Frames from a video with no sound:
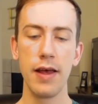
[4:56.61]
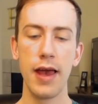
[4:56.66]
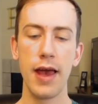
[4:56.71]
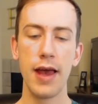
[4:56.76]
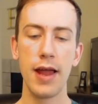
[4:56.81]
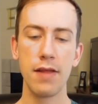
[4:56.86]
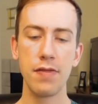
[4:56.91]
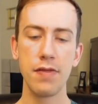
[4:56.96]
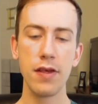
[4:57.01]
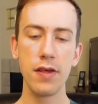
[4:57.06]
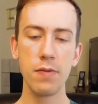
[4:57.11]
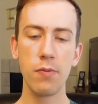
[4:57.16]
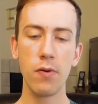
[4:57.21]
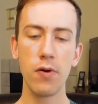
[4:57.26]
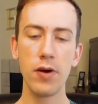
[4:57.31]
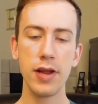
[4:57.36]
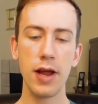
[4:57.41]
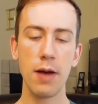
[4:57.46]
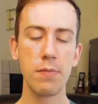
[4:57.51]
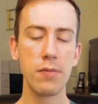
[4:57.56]
And at this
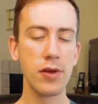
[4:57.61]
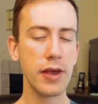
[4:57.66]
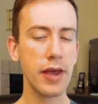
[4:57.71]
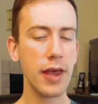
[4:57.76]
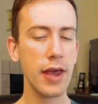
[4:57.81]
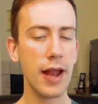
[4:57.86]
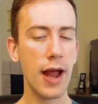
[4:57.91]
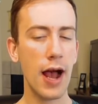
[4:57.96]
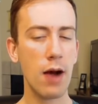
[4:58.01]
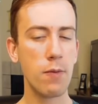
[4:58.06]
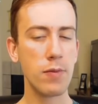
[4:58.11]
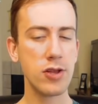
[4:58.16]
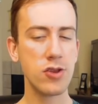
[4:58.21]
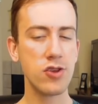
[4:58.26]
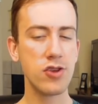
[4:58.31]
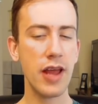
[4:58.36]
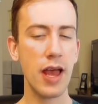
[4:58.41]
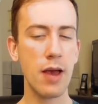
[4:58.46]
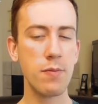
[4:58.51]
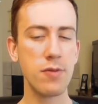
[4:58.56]
point, I'm looking at how
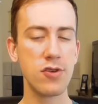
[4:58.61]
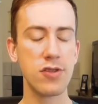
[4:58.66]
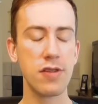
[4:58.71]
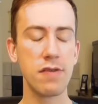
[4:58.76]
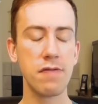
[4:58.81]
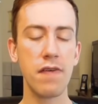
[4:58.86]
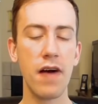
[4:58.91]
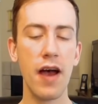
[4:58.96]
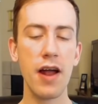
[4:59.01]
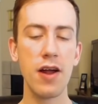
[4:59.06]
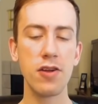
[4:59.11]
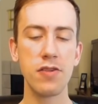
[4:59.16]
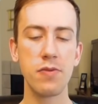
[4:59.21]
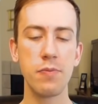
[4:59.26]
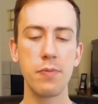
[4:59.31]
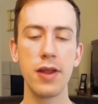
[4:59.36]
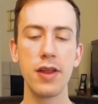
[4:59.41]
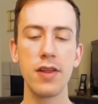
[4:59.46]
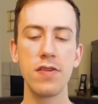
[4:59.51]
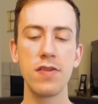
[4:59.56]
much damage the Fire
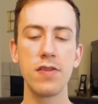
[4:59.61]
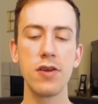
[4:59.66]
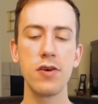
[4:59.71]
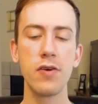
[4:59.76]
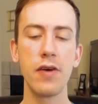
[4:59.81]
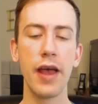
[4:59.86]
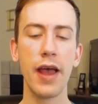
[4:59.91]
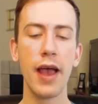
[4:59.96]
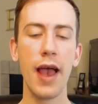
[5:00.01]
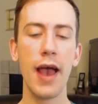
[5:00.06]
Spin is doing,